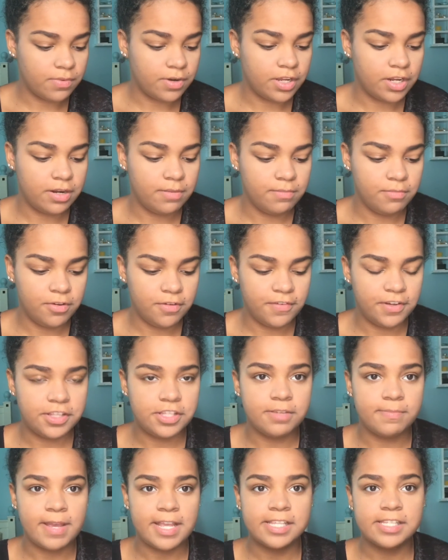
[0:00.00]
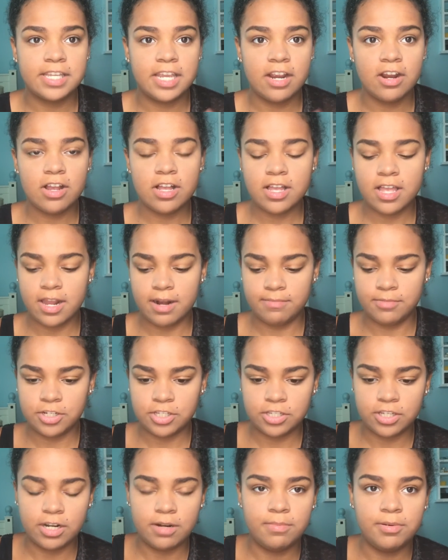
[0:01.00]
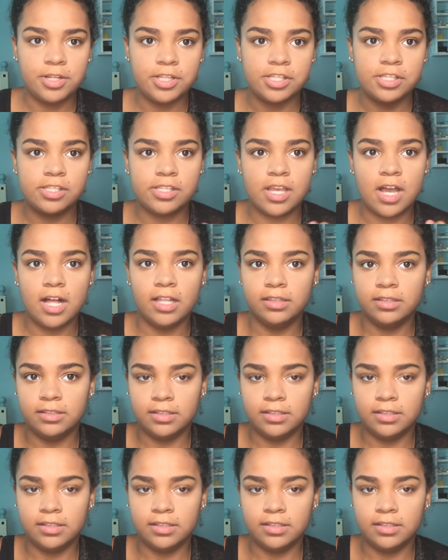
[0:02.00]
We're gonna move on to mascara, and I'm just gonna put some